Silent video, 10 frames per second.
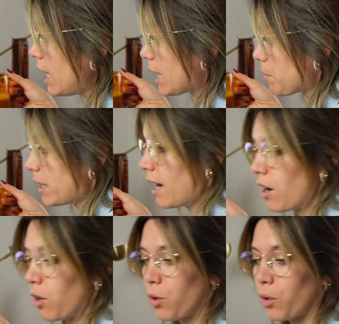and I'm
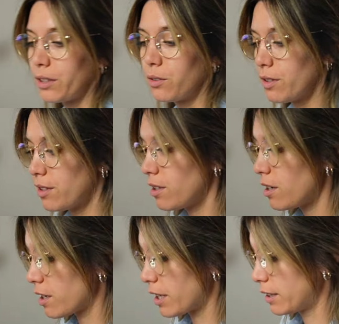now going to
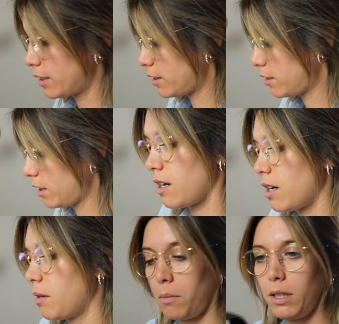start.
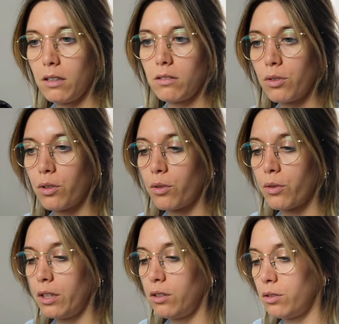I'm also
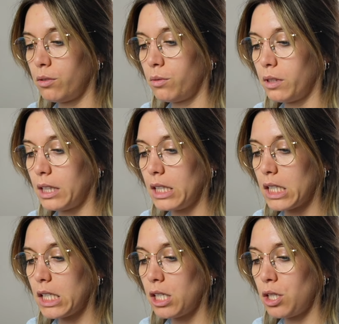going to
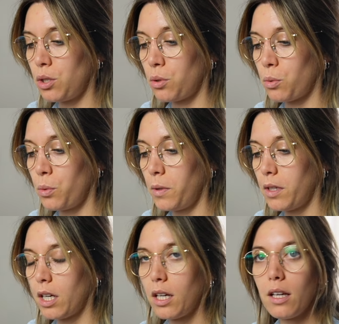listen to
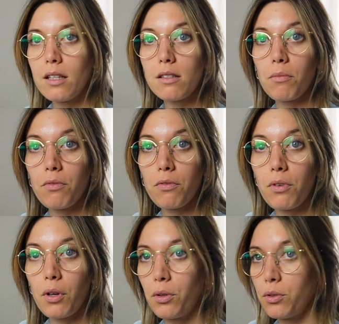some
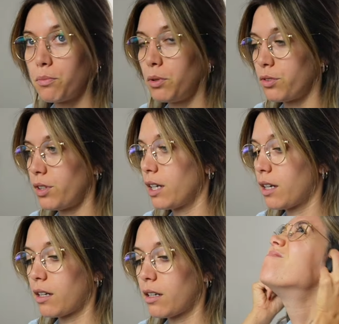focus
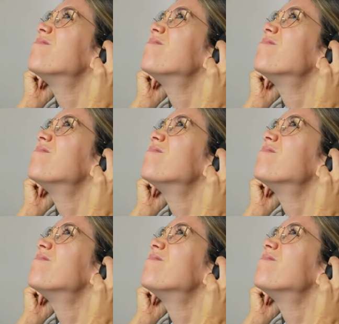music.